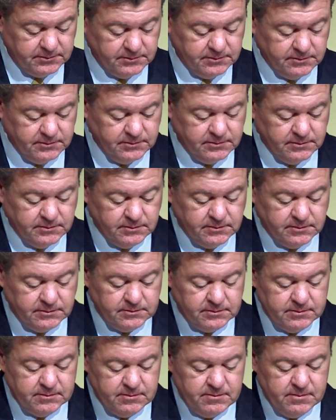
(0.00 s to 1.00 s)

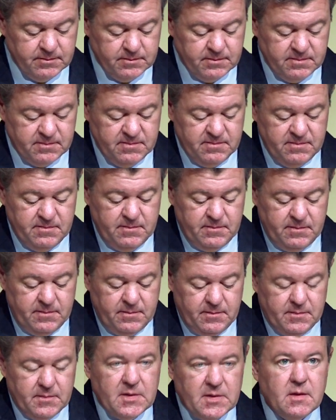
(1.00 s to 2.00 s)

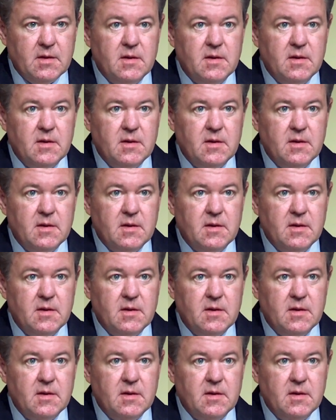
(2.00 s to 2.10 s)
[no speech]